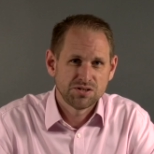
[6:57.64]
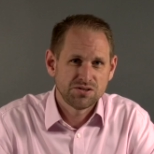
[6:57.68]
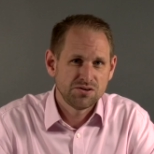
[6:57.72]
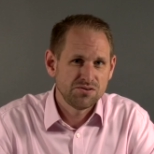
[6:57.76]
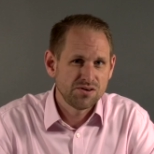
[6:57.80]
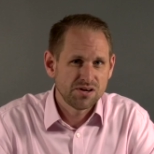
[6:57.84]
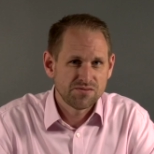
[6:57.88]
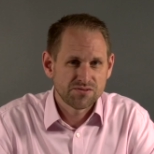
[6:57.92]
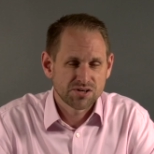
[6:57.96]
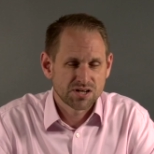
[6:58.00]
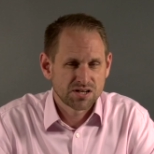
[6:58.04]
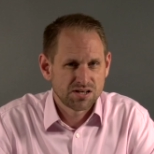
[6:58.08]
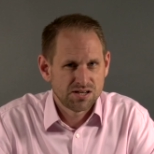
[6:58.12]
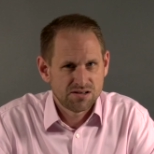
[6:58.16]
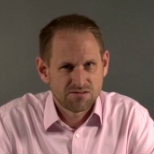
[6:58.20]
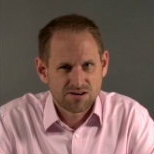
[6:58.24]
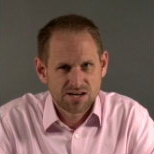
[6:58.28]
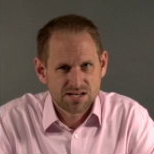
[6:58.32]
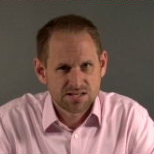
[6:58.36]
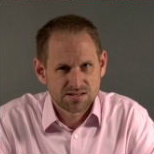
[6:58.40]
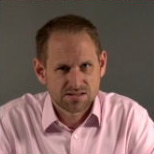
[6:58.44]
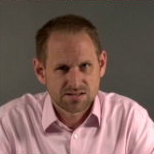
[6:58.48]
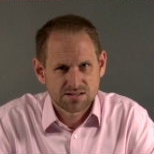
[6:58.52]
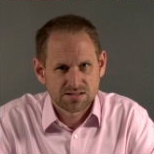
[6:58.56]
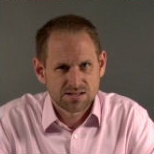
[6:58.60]
I don't have a clear
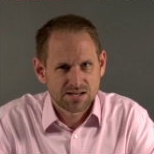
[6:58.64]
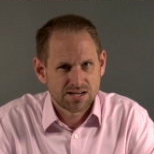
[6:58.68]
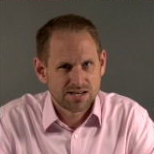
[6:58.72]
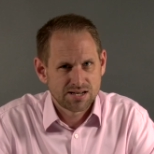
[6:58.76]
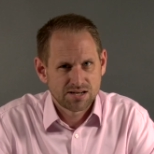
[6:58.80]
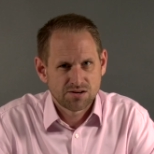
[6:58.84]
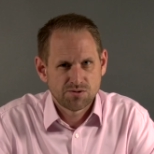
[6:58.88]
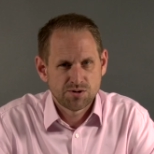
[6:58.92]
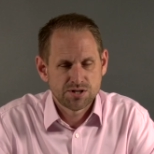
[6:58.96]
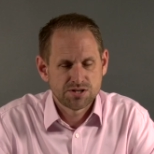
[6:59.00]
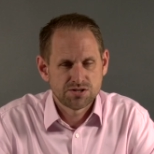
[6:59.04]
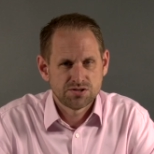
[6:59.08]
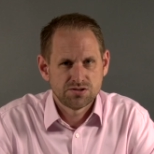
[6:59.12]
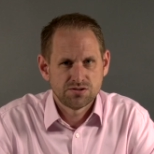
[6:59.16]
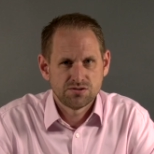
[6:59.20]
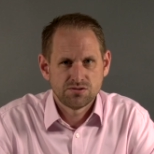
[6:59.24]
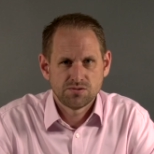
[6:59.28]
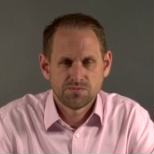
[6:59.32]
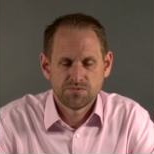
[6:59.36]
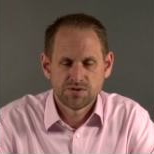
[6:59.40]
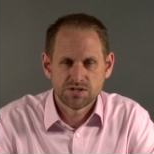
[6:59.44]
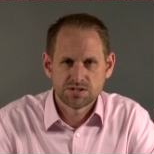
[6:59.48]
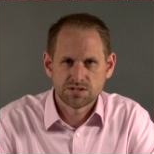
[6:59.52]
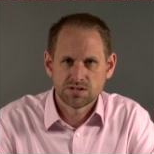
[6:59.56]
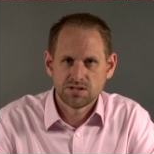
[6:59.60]
answer to that question,
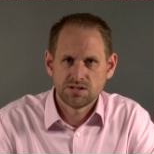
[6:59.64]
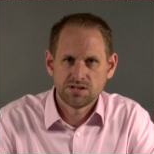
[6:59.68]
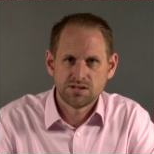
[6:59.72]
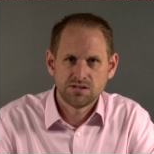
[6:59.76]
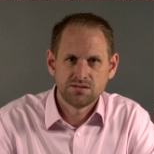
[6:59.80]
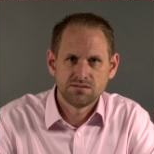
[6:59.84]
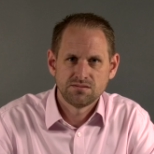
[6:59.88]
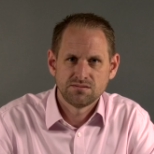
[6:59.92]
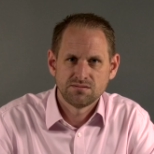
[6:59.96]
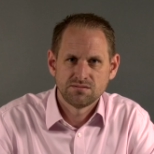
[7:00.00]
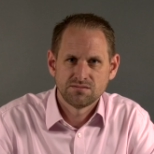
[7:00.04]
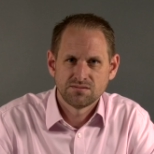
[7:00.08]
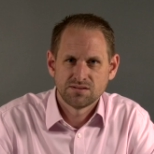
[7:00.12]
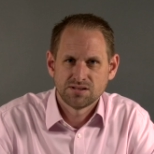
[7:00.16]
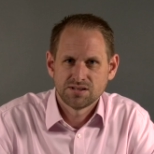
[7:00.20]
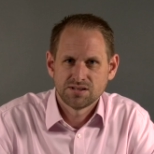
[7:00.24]
obviously.